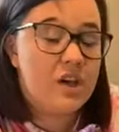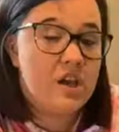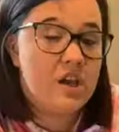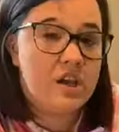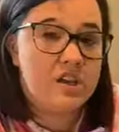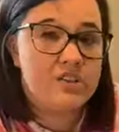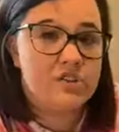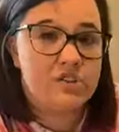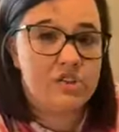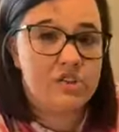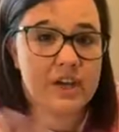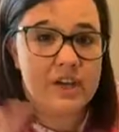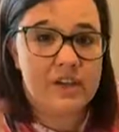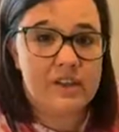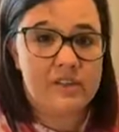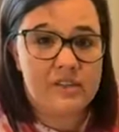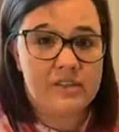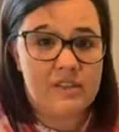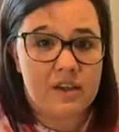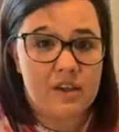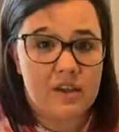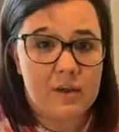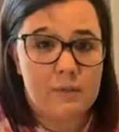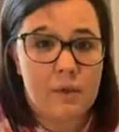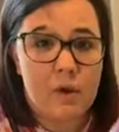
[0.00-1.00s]
and try and
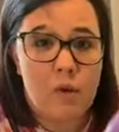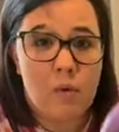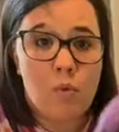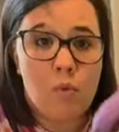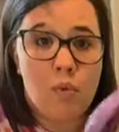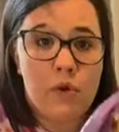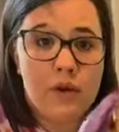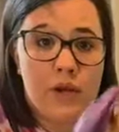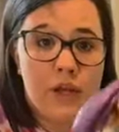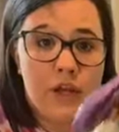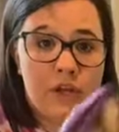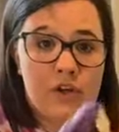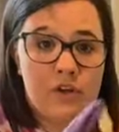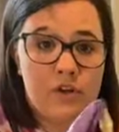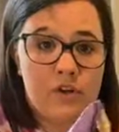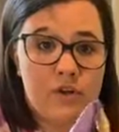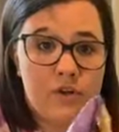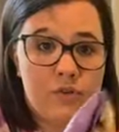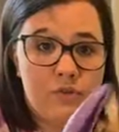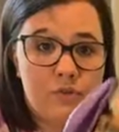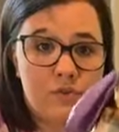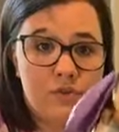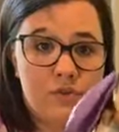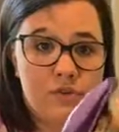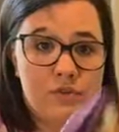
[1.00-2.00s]
think about what I could
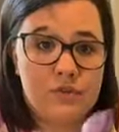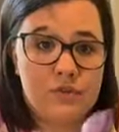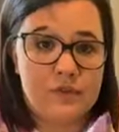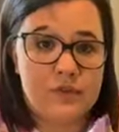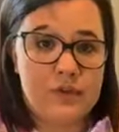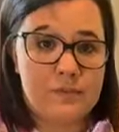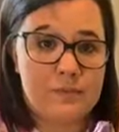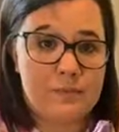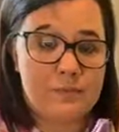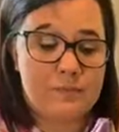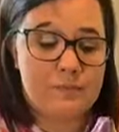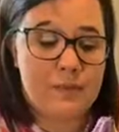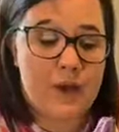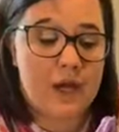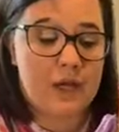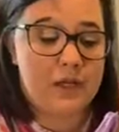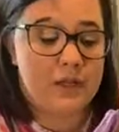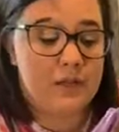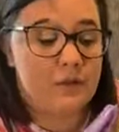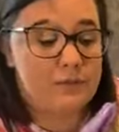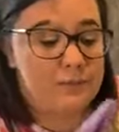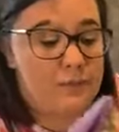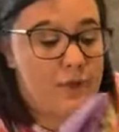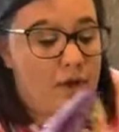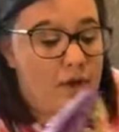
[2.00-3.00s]
use for the body
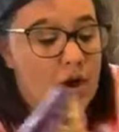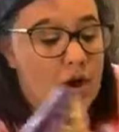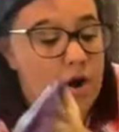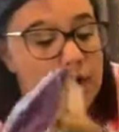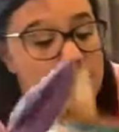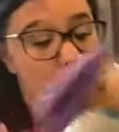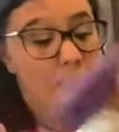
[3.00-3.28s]
of my car.